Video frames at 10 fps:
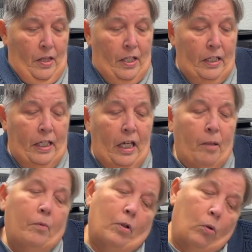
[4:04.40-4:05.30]
Then
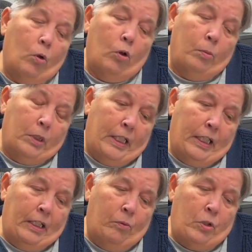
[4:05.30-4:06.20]
came the horrible
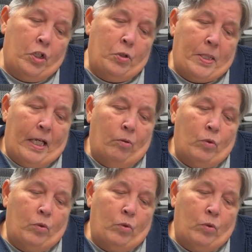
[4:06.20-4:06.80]
day when Suzanne